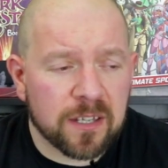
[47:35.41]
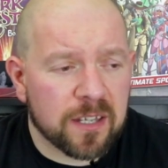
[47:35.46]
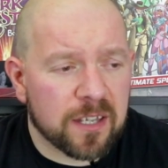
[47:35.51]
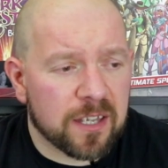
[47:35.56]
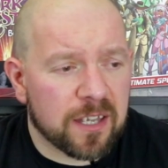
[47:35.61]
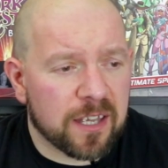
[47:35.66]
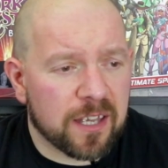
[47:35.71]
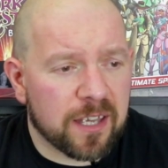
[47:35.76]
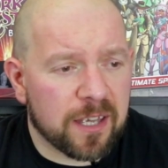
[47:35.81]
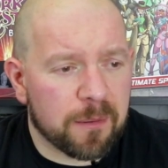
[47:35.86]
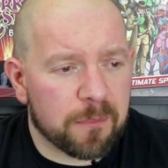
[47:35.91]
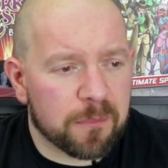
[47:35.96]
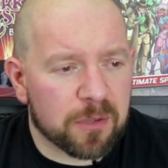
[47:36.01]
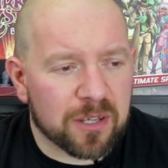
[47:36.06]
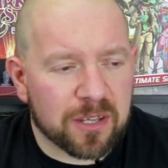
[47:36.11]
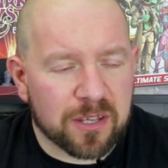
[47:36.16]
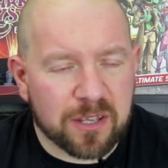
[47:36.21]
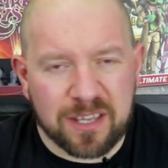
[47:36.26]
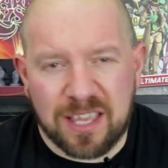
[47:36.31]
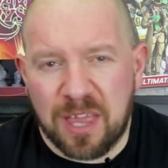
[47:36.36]

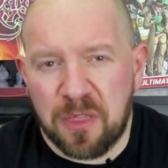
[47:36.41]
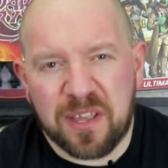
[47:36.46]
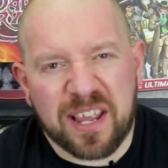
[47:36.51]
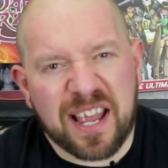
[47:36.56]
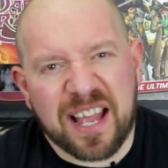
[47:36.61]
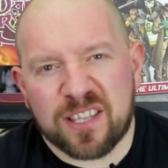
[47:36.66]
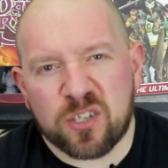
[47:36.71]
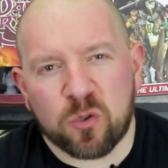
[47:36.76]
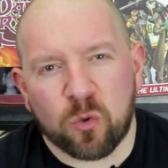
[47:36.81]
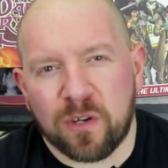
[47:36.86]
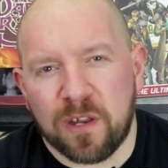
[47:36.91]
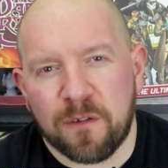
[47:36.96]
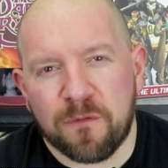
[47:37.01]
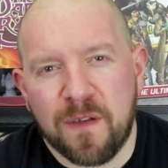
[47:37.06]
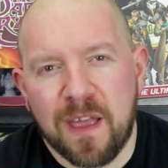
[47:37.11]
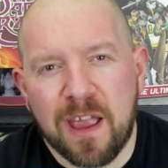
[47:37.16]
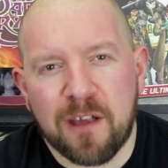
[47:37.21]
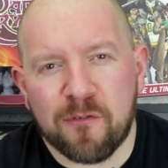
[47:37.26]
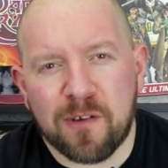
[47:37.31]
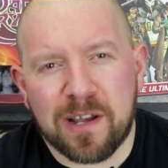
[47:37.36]
Because I think that's only
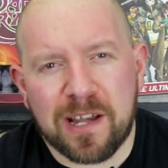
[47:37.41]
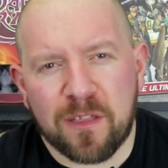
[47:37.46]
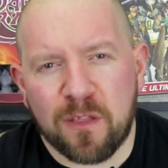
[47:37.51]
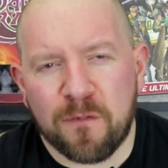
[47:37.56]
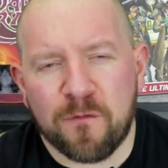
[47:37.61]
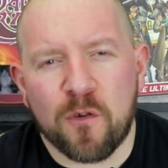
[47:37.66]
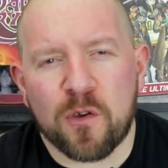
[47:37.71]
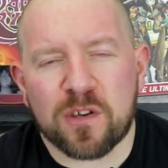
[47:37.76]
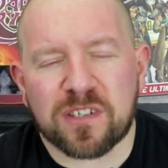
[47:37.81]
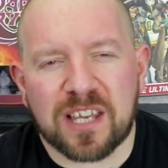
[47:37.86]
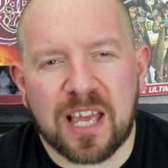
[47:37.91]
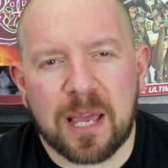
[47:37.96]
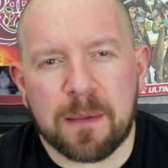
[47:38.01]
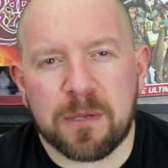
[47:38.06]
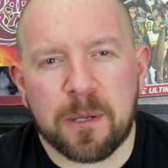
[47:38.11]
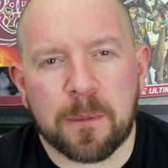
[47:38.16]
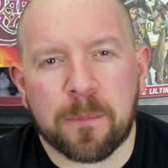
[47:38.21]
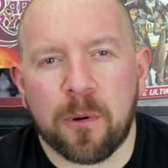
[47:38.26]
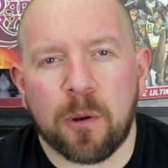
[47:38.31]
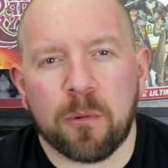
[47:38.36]
fair, really. The first time
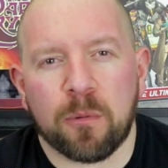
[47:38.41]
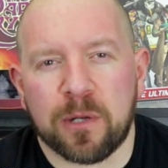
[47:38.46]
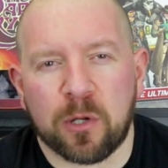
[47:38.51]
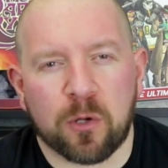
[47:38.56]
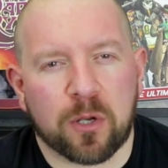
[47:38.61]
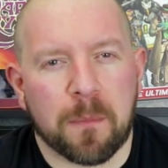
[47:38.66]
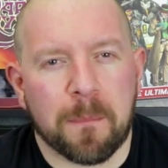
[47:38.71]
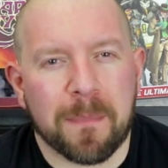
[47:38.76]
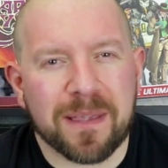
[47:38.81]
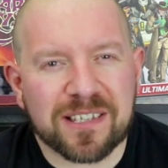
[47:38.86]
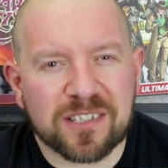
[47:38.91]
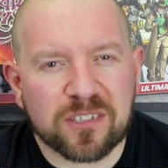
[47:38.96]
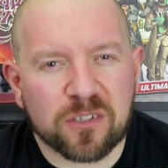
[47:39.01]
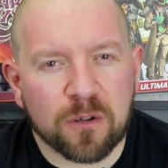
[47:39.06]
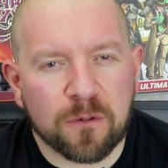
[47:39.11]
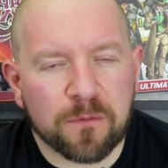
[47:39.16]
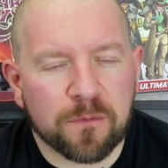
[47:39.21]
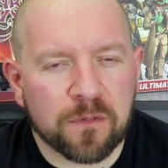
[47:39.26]
you're probably going to miss stuff.